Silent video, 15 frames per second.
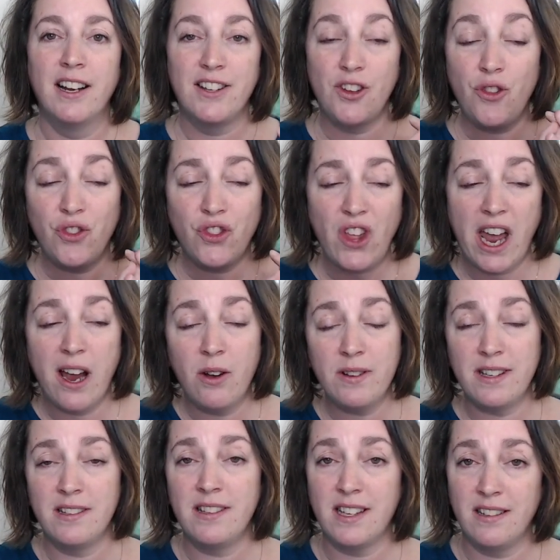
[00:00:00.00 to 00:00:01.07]
So
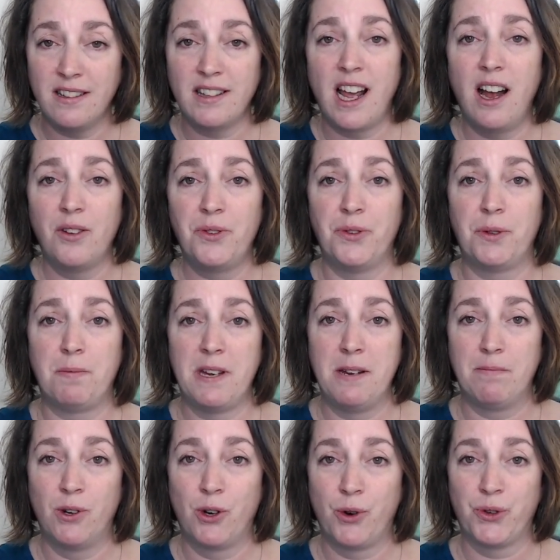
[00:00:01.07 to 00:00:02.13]
thousands and thousands of
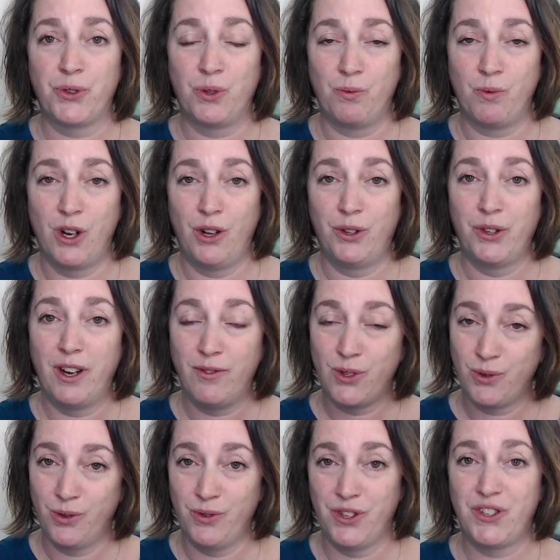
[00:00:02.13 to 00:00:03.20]
people across the world I've
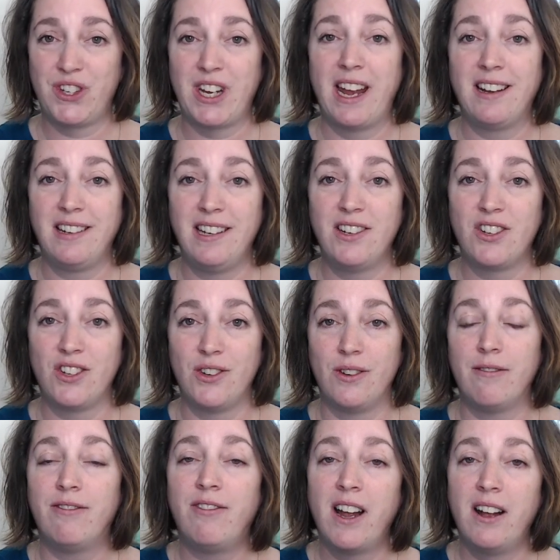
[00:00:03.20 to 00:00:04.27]
taught this technique to
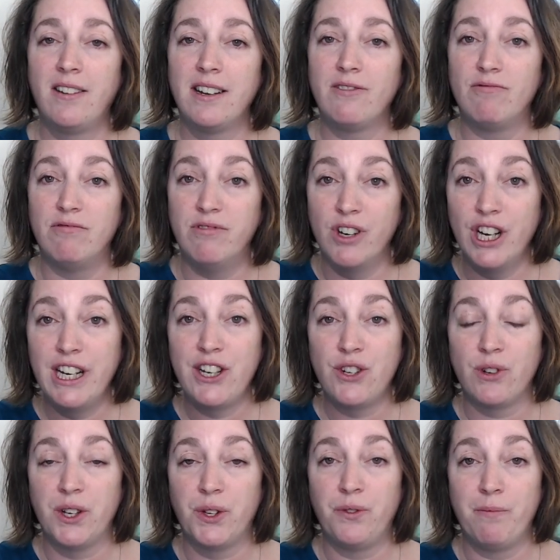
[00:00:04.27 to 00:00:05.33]
have found it really
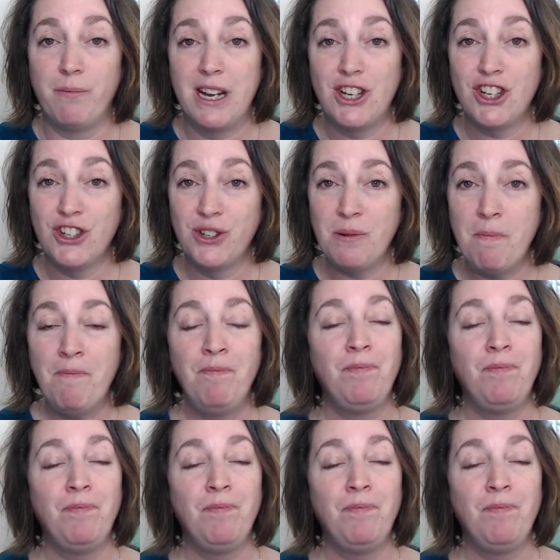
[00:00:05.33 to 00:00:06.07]
transformational.